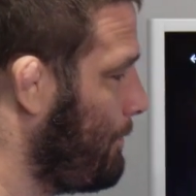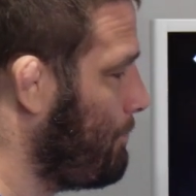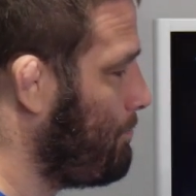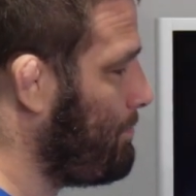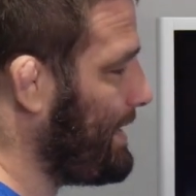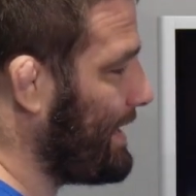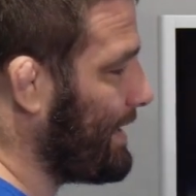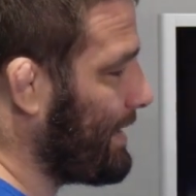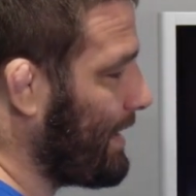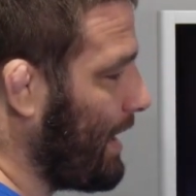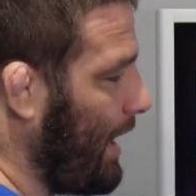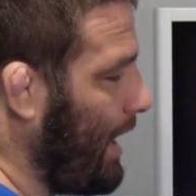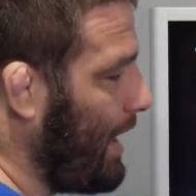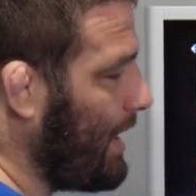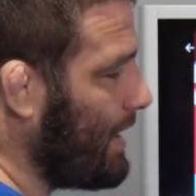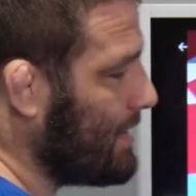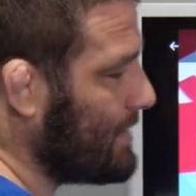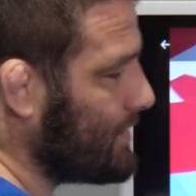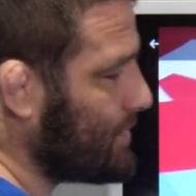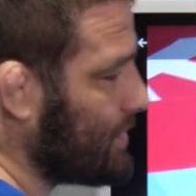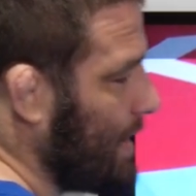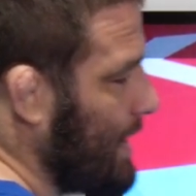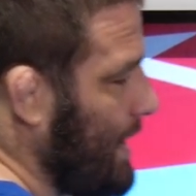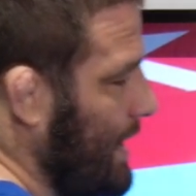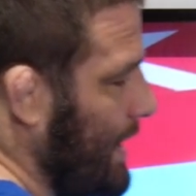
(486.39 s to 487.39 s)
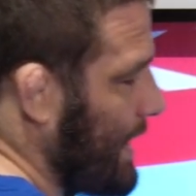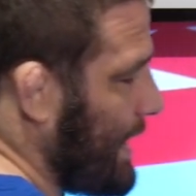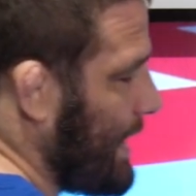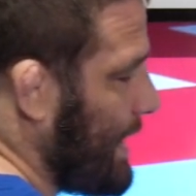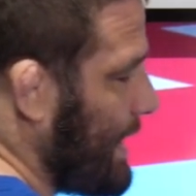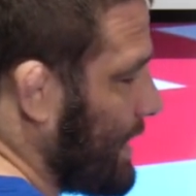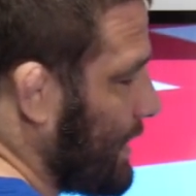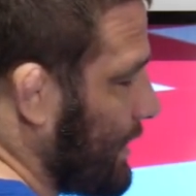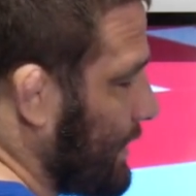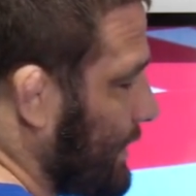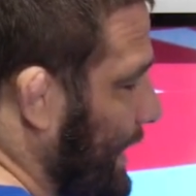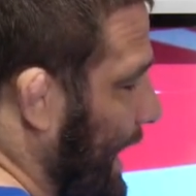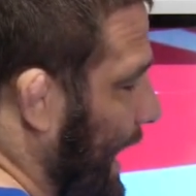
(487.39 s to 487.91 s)
because
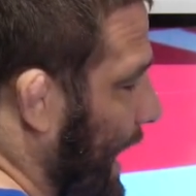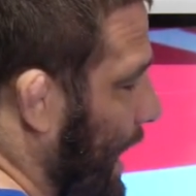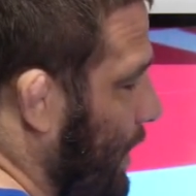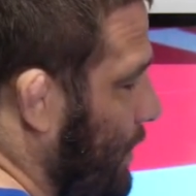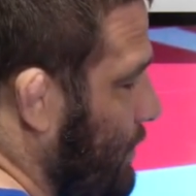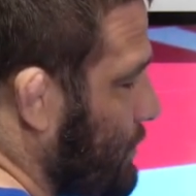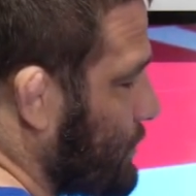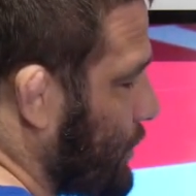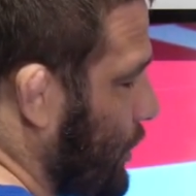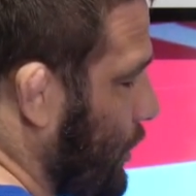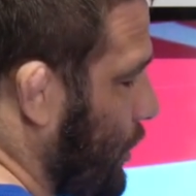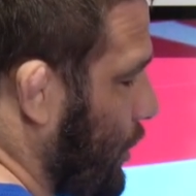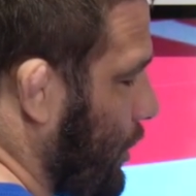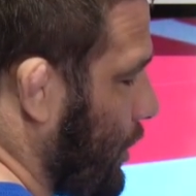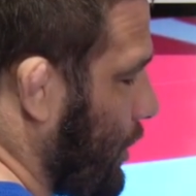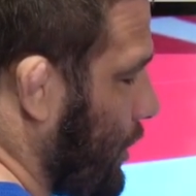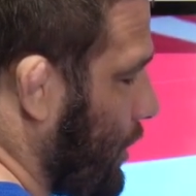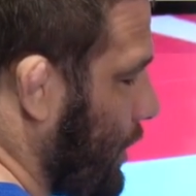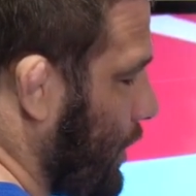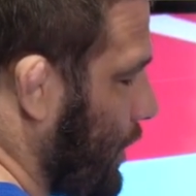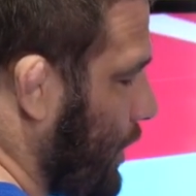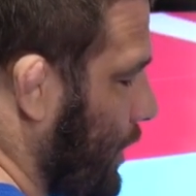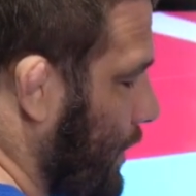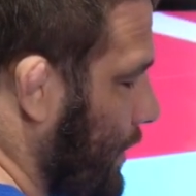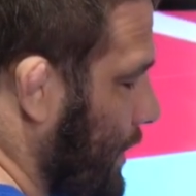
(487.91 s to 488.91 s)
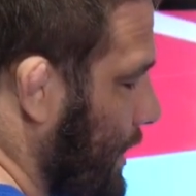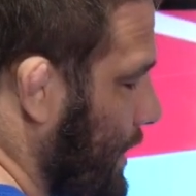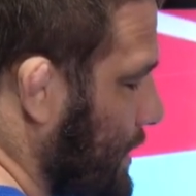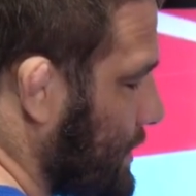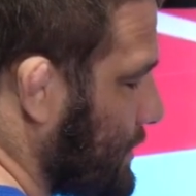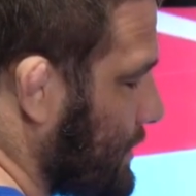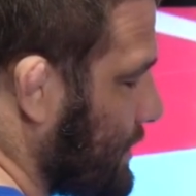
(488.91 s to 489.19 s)
it allows her